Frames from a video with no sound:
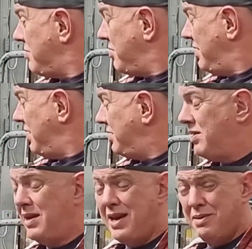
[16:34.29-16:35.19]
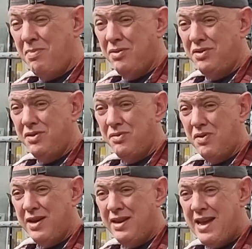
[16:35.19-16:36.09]
I think it's going to get us most of the
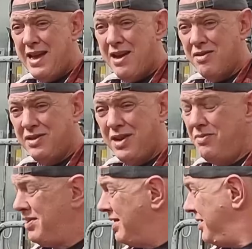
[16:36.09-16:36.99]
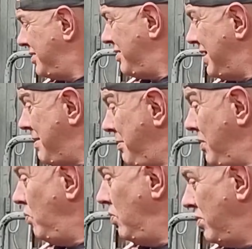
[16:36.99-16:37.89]
way there. I don't think it's going to get me
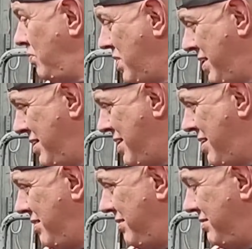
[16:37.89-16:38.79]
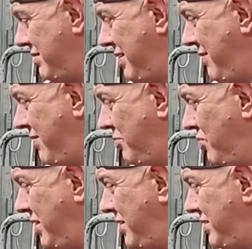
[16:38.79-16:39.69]
all of the way there, if I'm
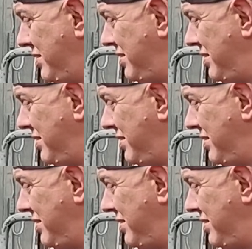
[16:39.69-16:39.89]
honest.